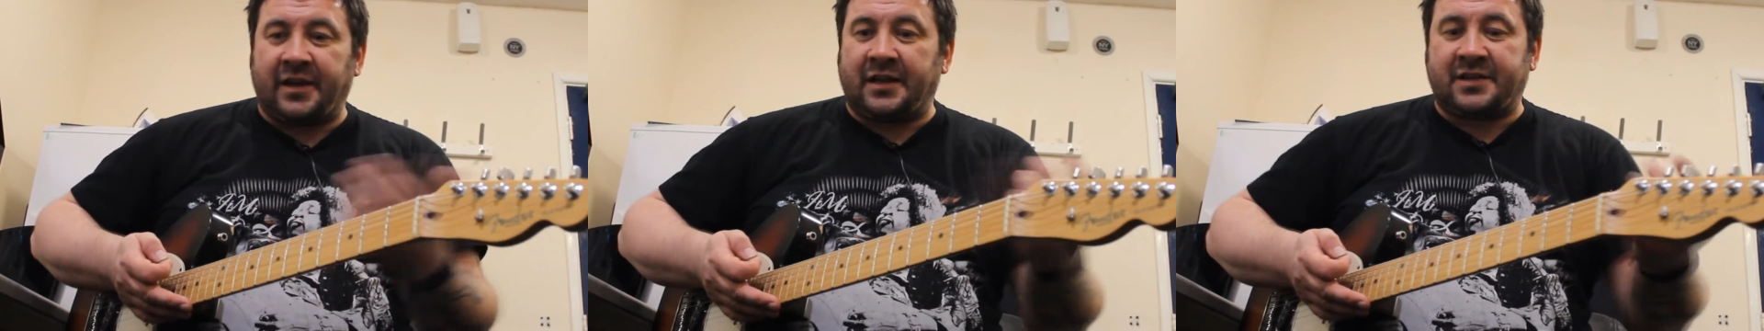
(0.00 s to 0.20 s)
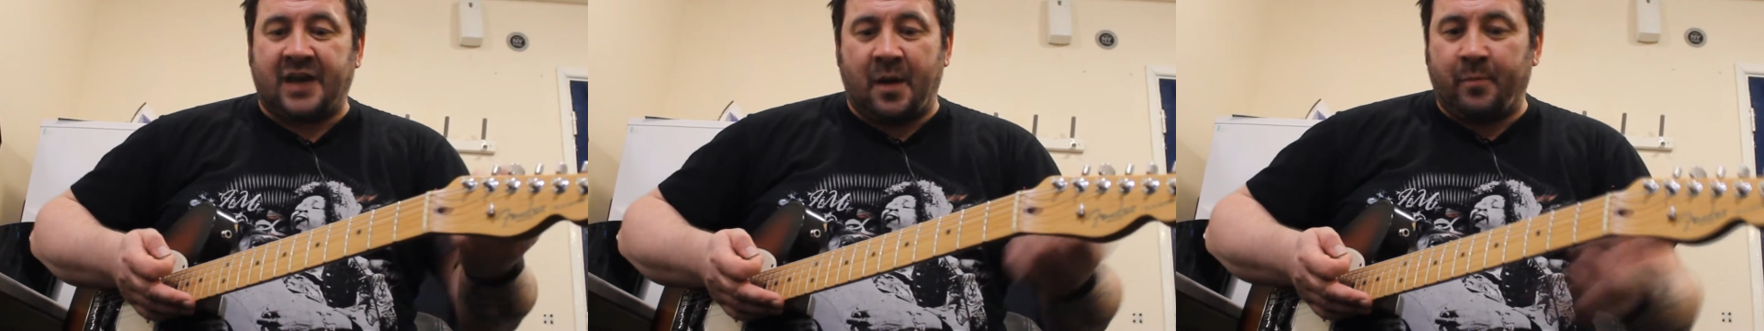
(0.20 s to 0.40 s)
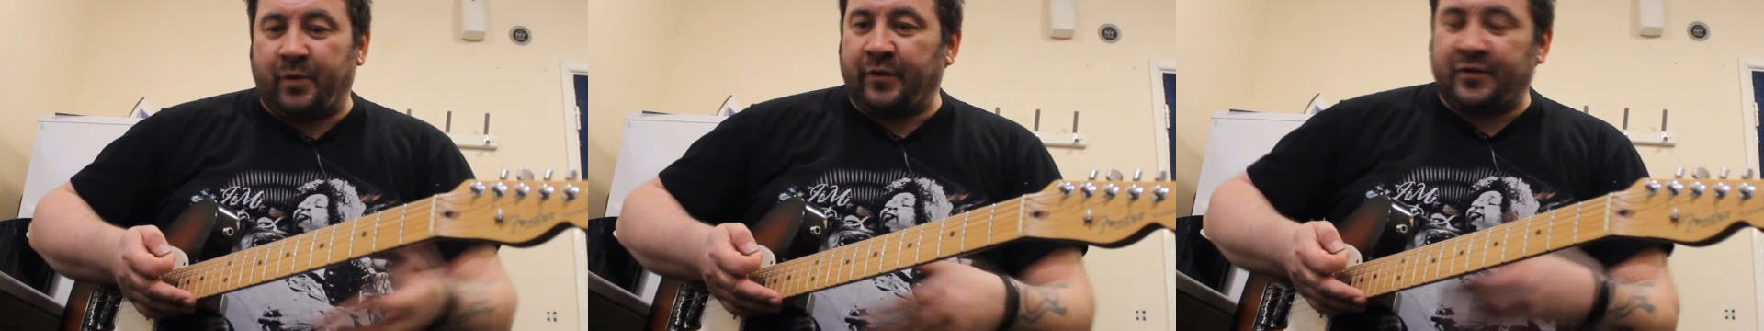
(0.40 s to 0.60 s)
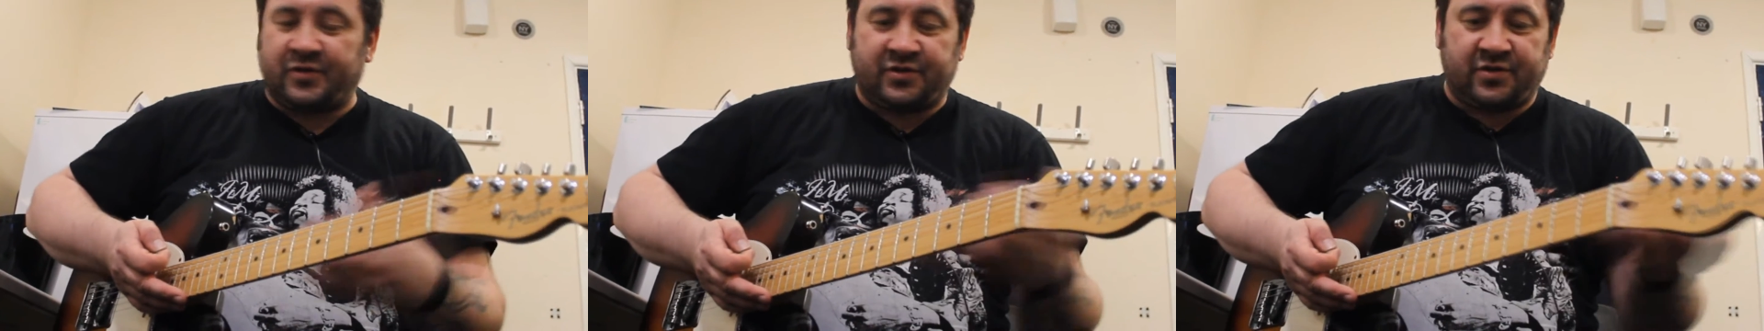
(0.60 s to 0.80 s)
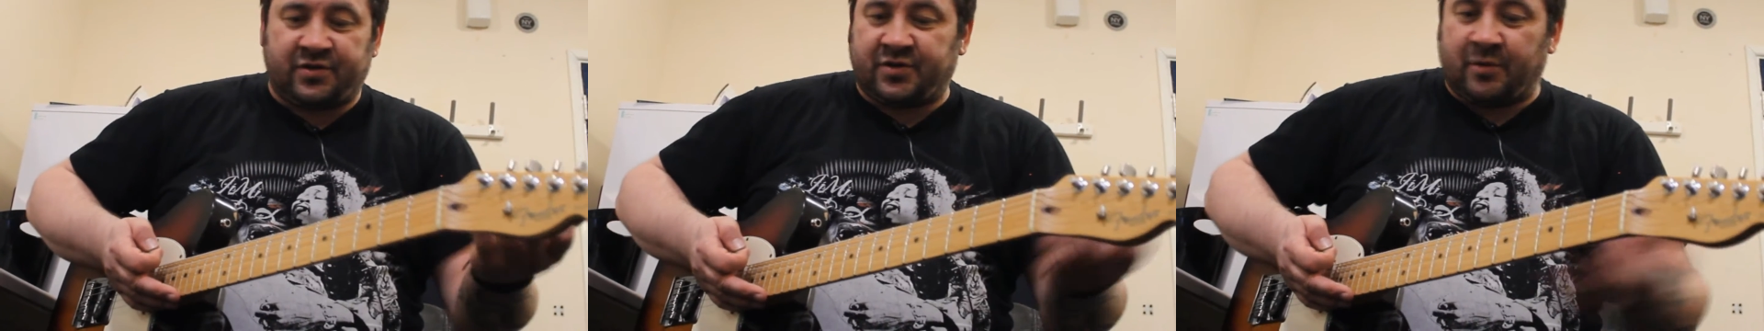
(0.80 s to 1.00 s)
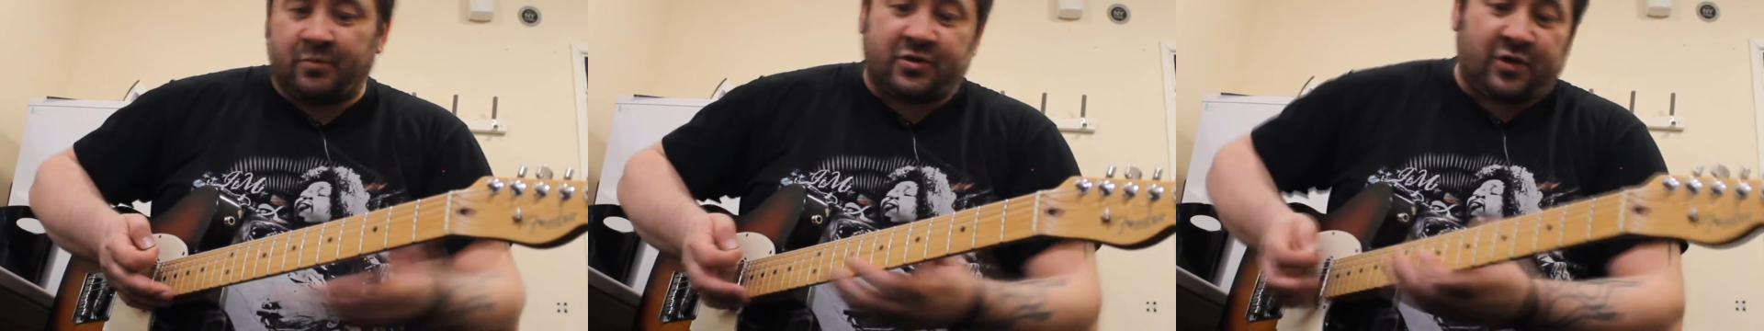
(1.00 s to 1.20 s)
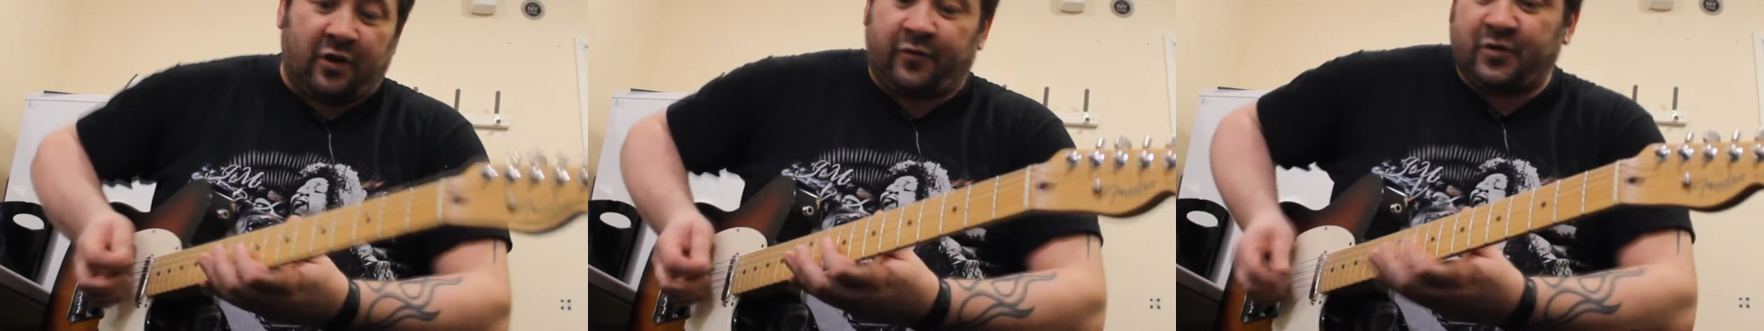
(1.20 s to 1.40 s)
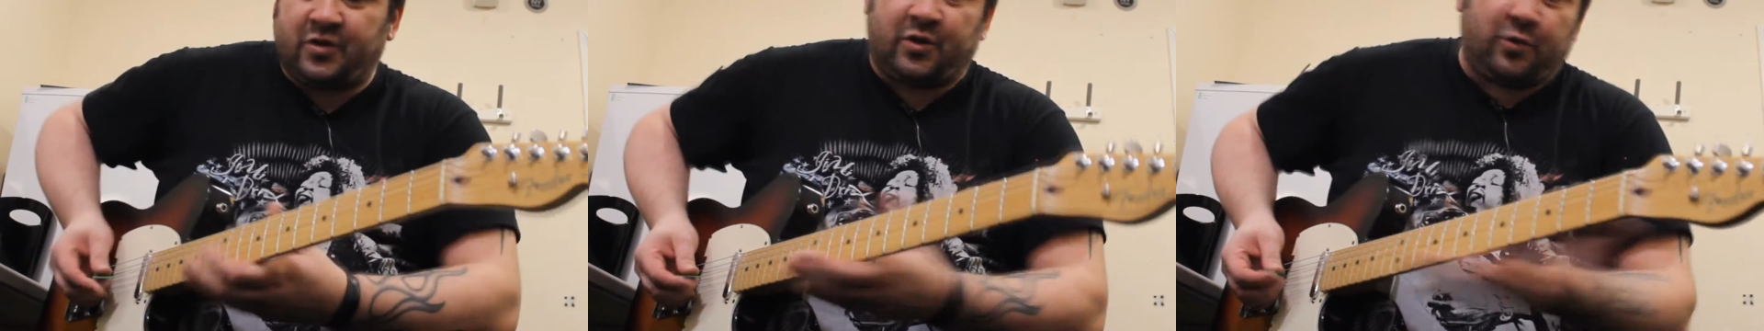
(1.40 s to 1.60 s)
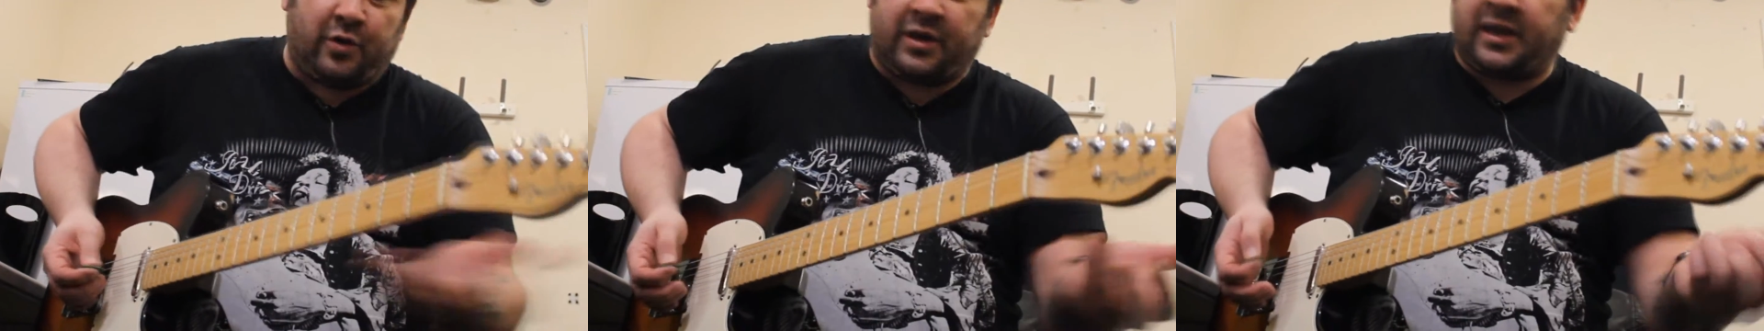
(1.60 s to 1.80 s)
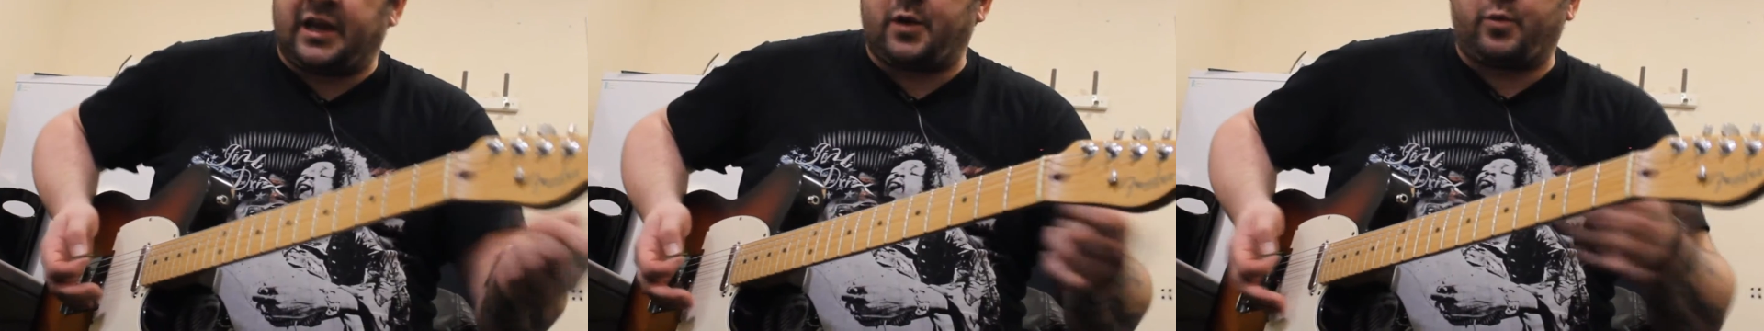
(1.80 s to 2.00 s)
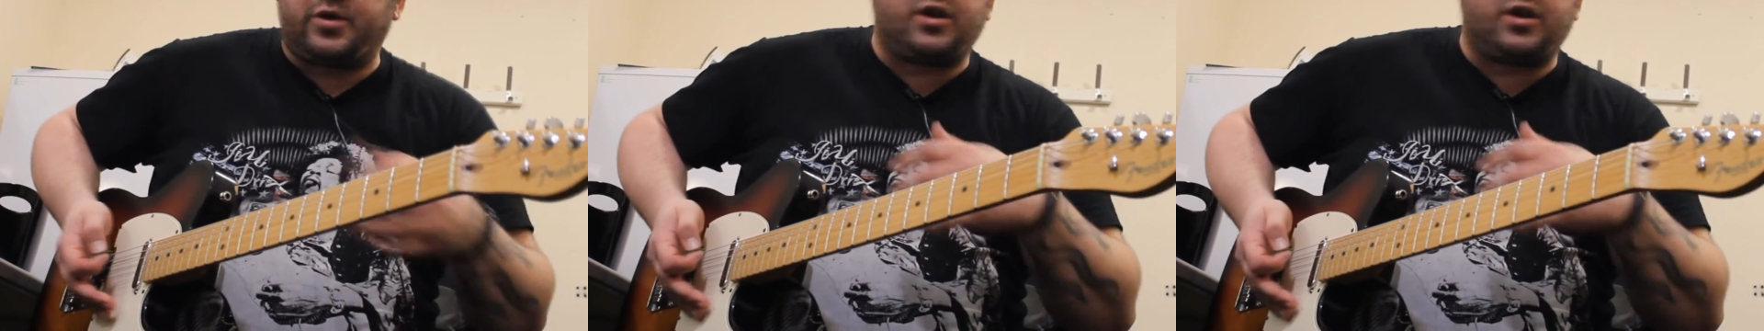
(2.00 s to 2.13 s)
example of some stuff is, you know, the kind of